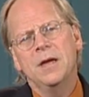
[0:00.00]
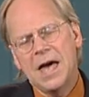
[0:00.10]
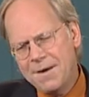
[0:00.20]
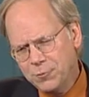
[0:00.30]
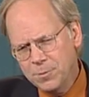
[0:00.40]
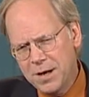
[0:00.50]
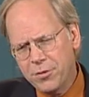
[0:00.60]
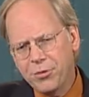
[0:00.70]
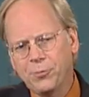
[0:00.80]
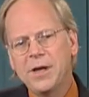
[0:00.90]
After about
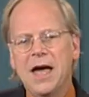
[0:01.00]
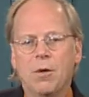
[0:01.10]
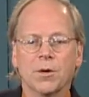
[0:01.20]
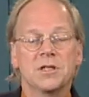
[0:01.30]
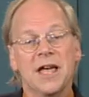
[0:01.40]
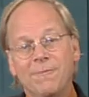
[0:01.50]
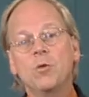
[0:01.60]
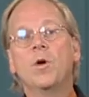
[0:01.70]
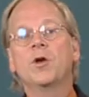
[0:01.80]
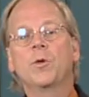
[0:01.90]
3 hours,
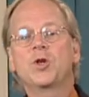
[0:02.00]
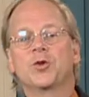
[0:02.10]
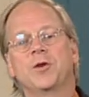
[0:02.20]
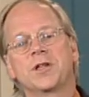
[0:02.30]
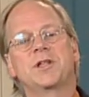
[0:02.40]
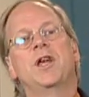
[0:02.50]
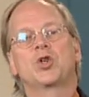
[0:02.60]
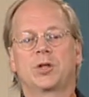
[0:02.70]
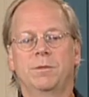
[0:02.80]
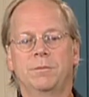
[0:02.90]
everyone had reached their
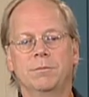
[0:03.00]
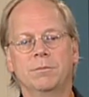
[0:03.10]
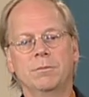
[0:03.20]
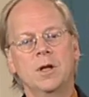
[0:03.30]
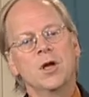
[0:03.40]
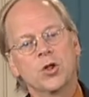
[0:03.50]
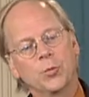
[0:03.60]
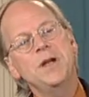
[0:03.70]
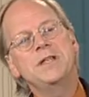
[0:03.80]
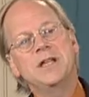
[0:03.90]
destination.
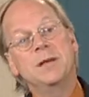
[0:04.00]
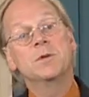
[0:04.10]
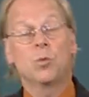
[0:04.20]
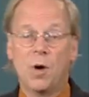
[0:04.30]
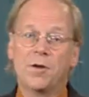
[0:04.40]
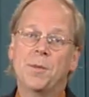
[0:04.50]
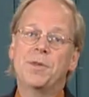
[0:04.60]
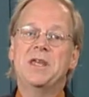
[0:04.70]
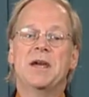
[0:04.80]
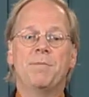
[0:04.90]
3 teams wound up
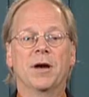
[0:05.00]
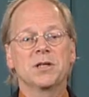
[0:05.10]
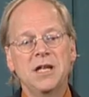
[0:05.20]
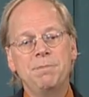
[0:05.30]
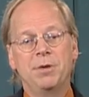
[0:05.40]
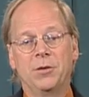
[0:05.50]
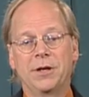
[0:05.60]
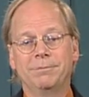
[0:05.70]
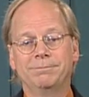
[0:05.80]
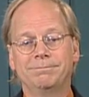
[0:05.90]
at the Empire State
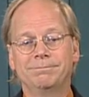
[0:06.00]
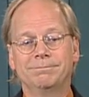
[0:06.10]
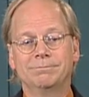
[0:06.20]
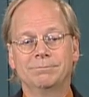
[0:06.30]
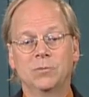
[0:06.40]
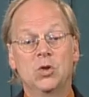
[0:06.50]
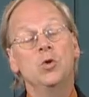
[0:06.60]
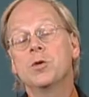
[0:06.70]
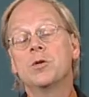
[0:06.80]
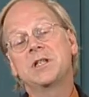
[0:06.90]
Building.
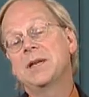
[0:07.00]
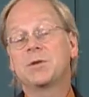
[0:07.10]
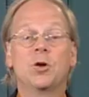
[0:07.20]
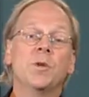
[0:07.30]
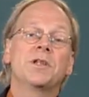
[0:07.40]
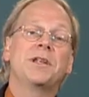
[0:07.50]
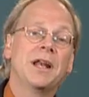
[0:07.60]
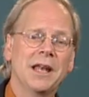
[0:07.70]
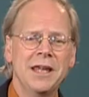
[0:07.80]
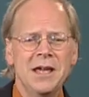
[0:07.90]
2 of those teams,
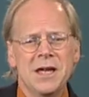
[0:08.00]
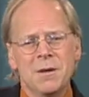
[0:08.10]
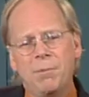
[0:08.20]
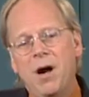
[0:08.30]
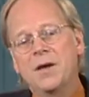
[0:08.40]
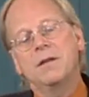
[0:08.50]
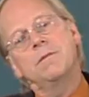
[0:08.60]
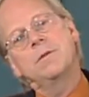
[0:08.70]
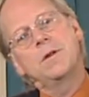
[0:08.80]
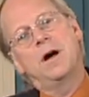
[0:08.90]
coincidentally, bought
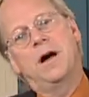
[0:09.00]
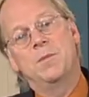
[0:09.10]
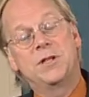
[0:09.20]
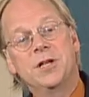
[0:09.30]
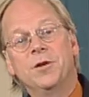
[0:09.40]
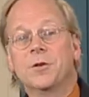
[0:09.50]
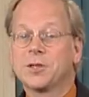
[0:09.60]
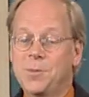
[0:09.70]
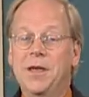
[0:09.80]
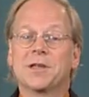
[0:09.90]
materials
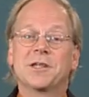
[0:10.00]
to make a